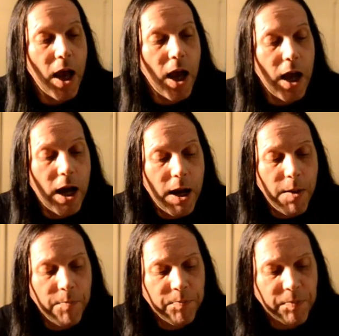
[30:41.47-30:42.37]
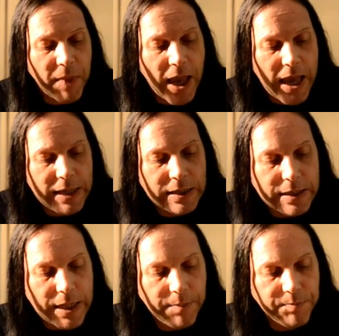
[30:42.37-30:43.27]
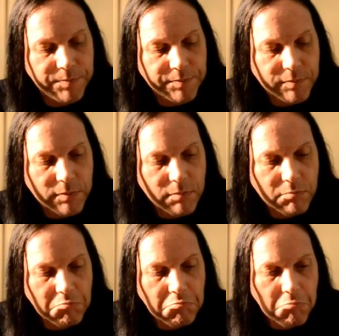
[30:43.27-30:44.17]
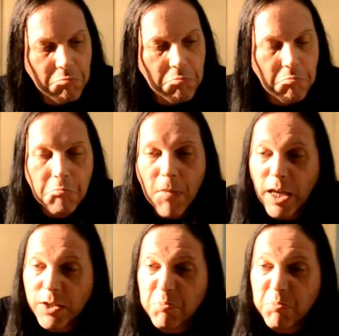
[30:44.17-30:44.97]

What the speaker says: And that's